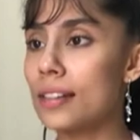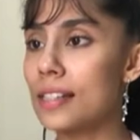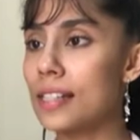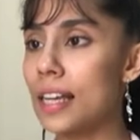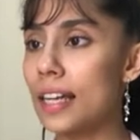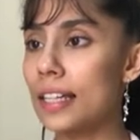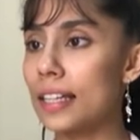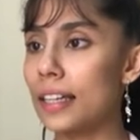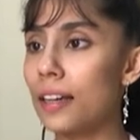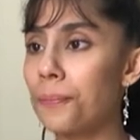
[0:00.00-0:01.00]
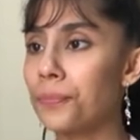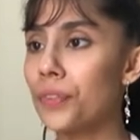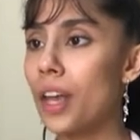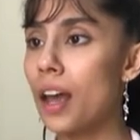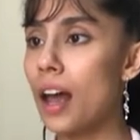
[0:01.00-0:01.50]
and steadily,
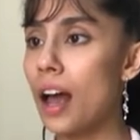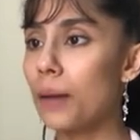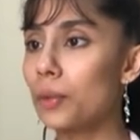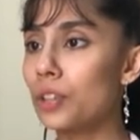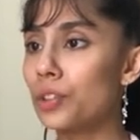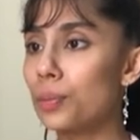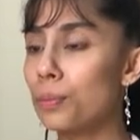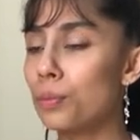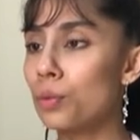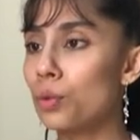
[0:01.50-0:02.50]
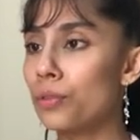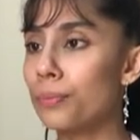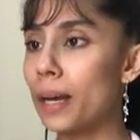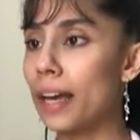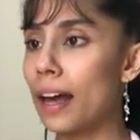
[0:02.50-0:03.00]
I'm going to move
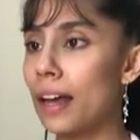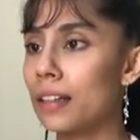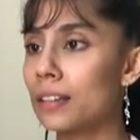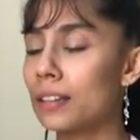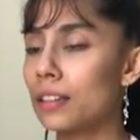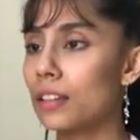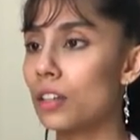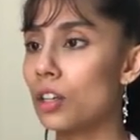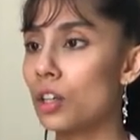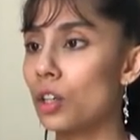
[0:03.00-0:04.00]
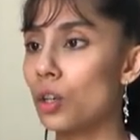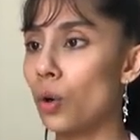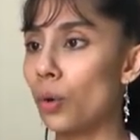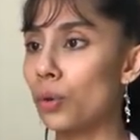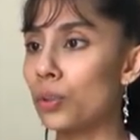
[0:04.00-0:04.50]
my hand
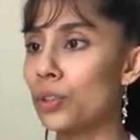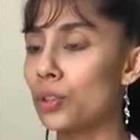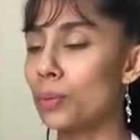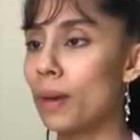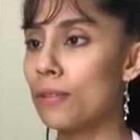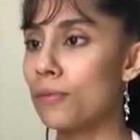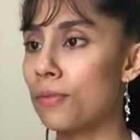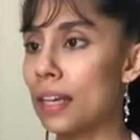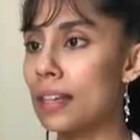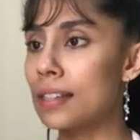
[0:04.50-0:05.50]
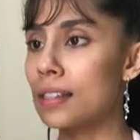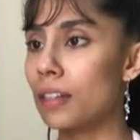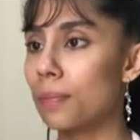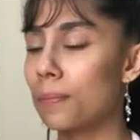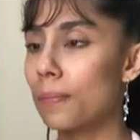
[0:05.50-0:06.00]
close to my face
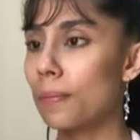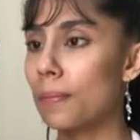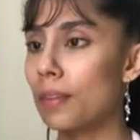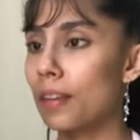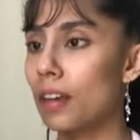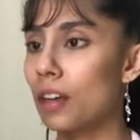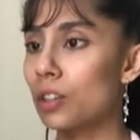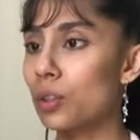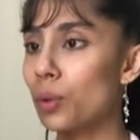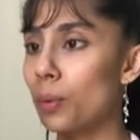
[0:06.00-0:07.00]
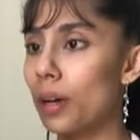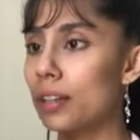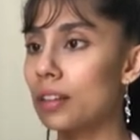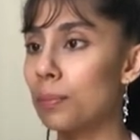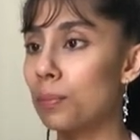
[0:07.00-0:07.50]

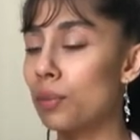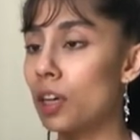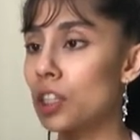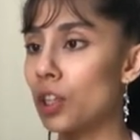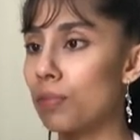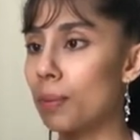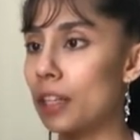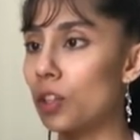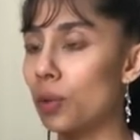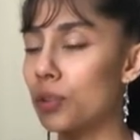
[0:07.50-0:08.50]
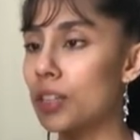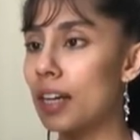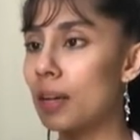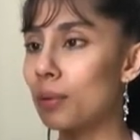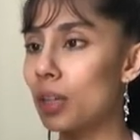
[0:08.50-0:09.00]
toward the bridge of my nose
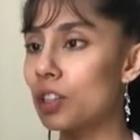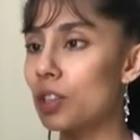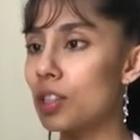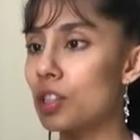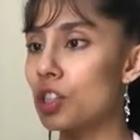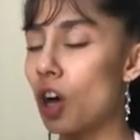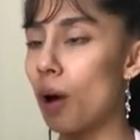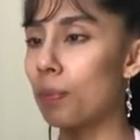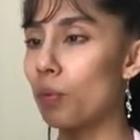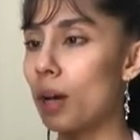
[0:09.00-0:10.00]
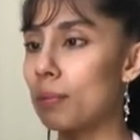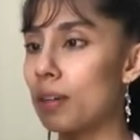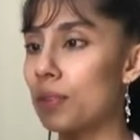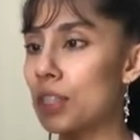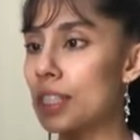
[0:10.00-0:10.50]
and I'm going to stop when my
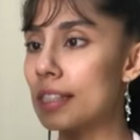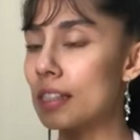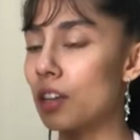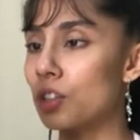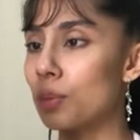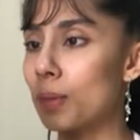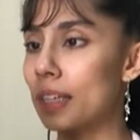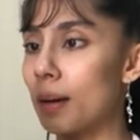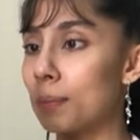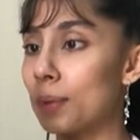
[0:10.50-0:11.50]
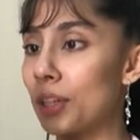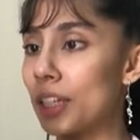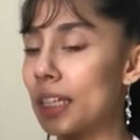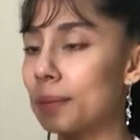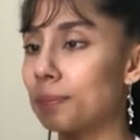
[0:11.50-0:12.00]
vision starts to become
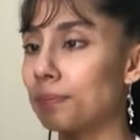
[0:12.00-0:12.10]
blurry.